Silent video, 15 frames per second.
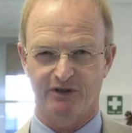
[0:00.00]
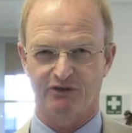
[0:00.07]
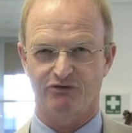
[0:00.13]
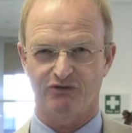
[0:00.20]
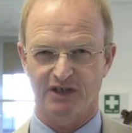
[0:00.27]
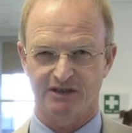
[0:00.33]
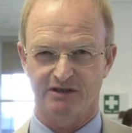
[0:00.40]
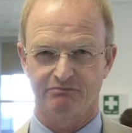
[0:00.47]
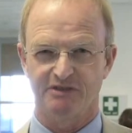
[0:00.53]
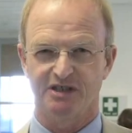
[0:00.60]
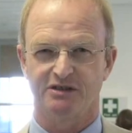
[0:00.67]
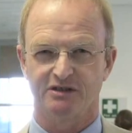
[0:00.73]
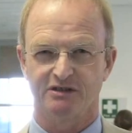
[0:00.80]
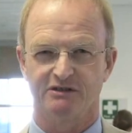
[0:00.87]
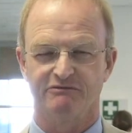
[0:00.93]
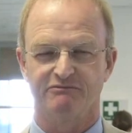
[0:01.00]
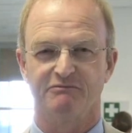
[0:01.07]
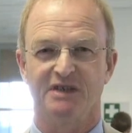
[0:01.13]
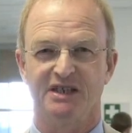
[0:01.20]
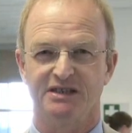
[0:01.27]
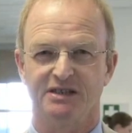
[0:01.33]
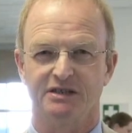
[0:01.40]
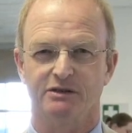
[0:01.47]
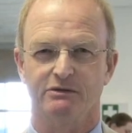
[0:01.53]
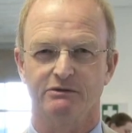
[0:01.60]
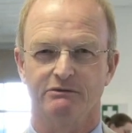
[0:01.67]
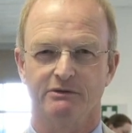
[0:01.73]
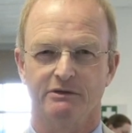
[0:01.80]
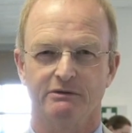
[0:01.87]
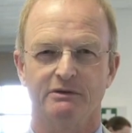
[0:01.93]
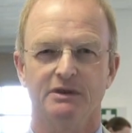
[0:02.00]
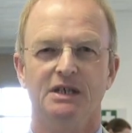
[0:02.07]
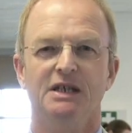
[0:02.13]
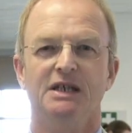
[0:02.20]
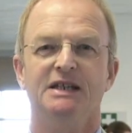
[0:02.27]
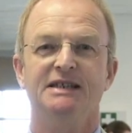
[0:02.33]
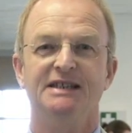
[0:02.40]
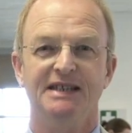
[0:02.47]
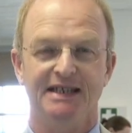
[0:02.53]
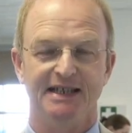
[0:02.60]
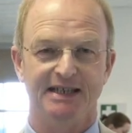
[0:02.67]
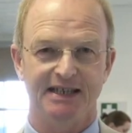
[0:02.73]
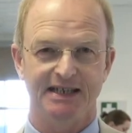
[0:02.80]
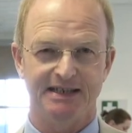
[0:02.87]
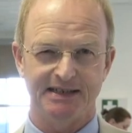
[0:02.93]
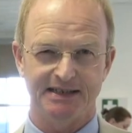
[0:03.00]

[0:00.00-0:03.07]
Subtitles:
the transmission of mitochondrial DNA